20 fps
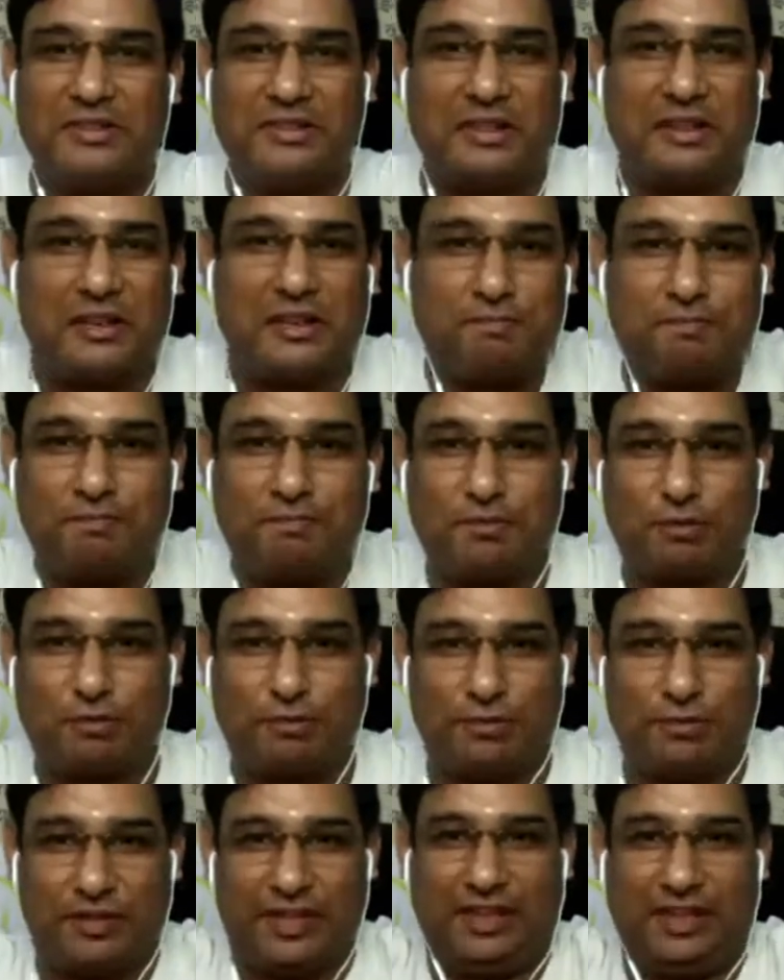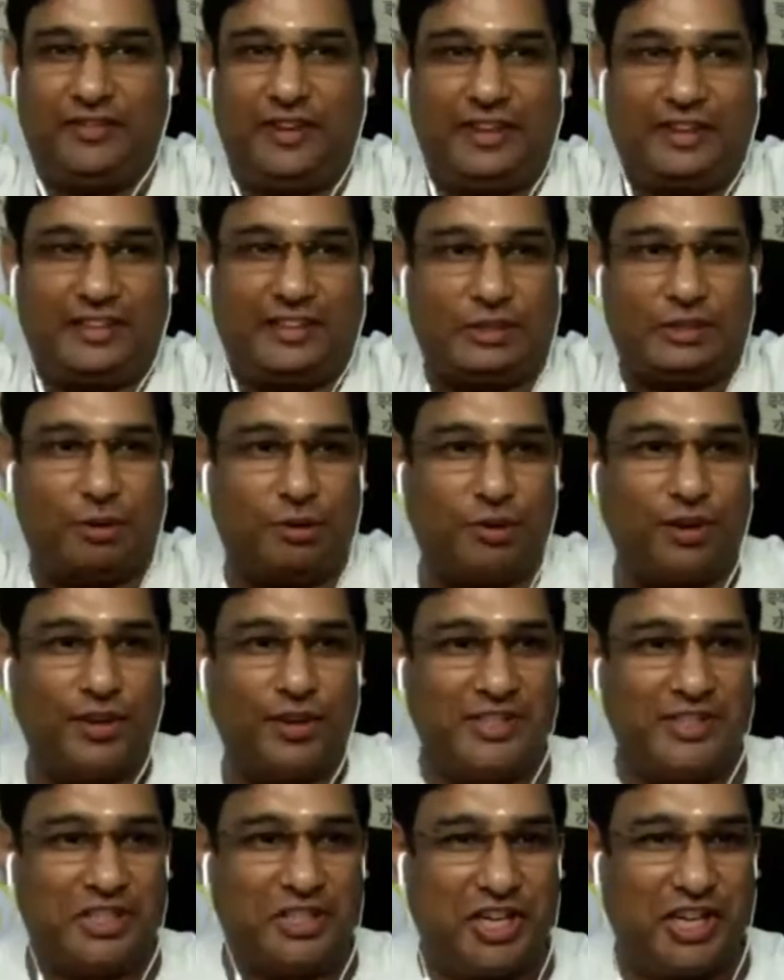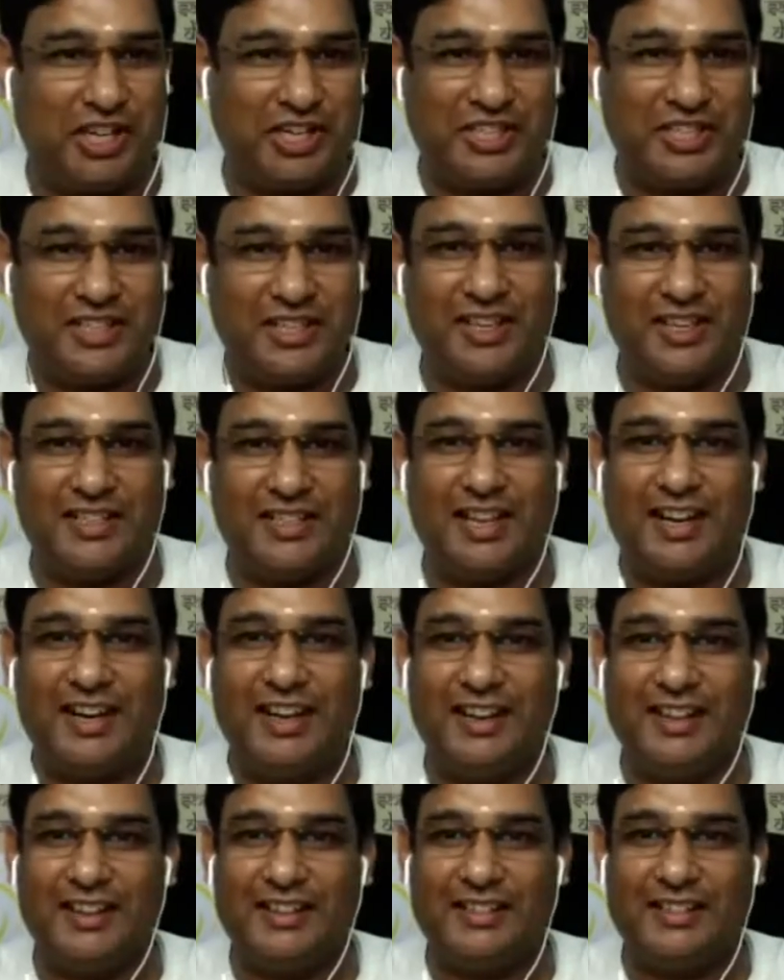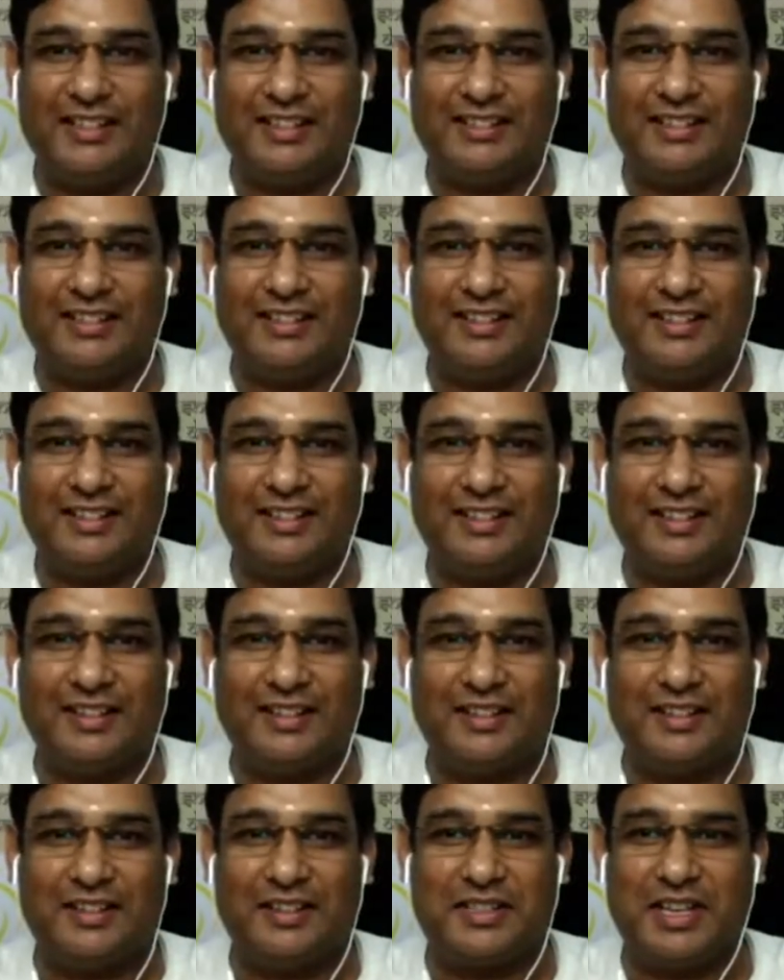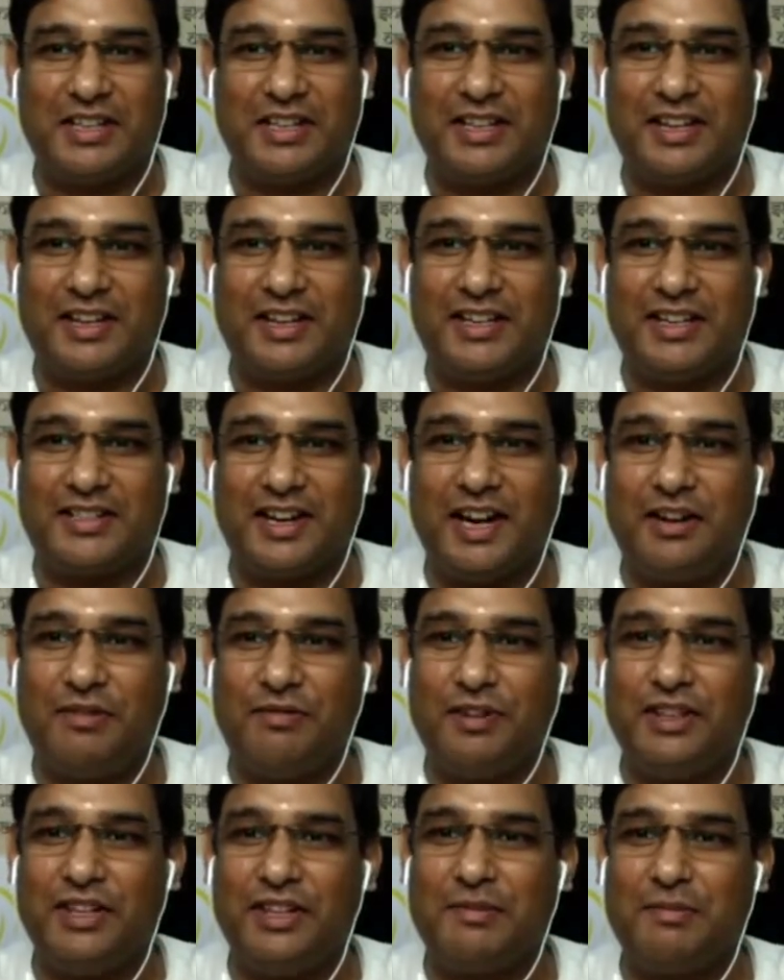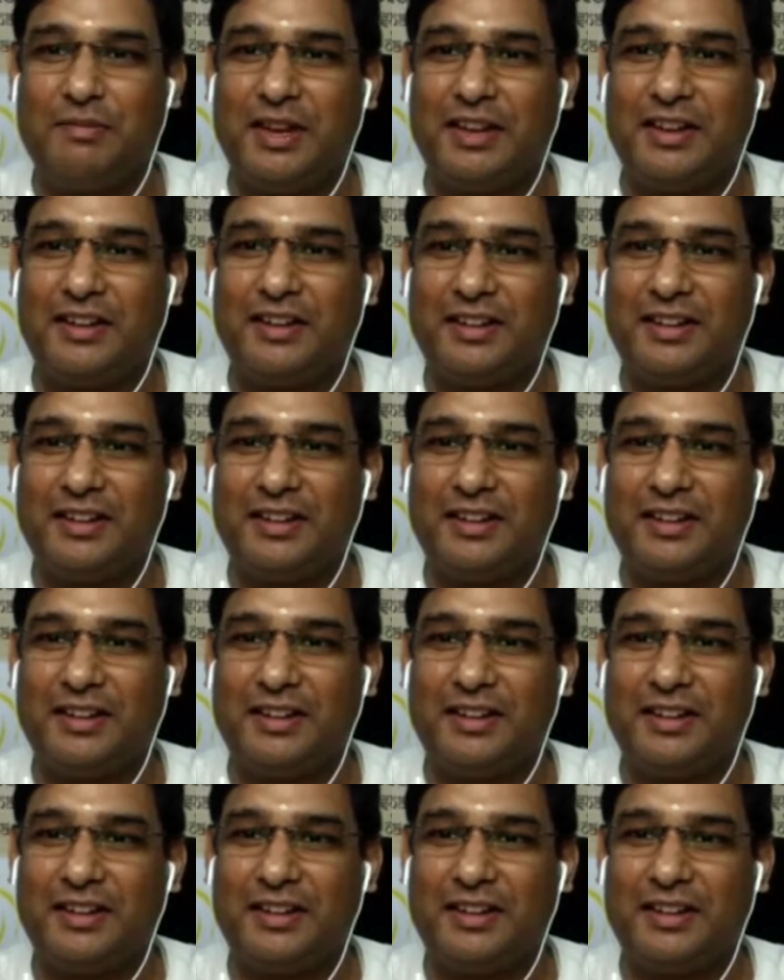ripped open, in fact, tore his chest and said, Sita is right within me.